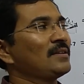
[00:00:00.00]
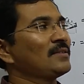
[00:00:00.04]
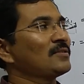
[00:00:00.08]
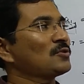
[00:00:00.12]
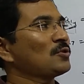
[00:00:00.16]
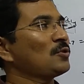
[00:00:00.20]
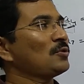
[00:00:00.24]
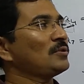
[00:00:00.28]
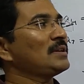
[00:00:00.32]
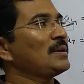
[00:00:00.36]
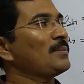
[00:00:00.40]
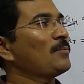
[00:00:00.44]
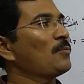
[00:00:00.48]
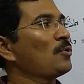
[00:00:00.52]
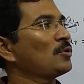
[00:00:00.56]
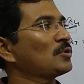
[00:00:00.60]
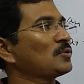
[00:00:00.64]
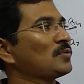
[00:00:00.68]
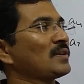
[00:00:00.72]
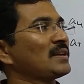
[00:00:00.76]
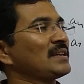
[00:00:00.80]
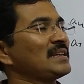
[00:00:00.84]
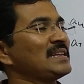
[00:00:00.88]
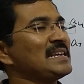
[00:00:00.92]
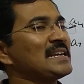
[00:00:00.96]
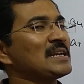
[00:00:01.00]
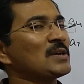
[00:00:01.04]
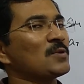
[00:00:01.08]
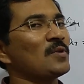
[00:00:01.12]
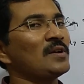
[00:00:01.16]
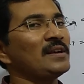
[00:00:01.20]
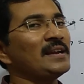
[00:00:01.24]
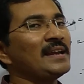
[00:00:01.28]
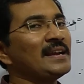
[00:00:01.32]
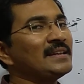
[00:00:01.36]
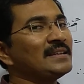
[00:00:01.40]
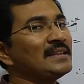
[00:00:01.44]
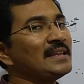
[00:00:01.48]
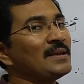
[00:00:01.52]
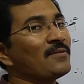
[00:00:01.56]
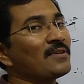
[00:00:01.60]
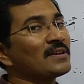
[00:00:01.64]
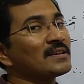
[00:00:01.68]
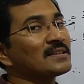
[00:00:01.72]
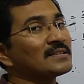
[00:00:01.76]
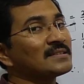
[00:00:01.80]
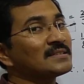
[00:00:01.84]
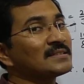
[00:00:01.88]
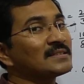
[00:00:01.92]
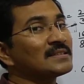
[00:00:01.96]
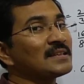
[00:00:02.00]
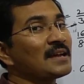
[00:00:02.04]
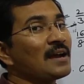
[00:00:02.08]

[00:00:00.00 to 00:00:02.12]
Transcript: So they both were equal and they were